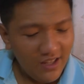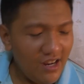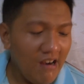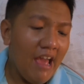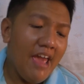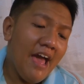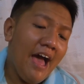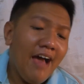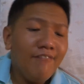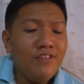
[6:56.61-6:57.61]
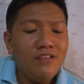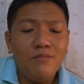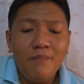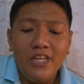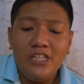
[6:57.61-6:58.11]
Here I have
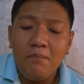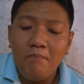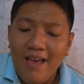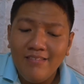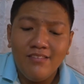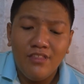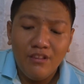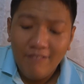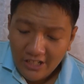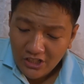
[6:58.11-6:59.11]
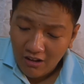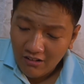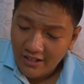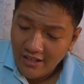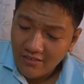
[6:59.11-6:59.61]
this Meiji Best 3
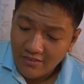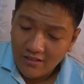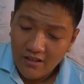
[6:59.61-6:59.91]
chocolate.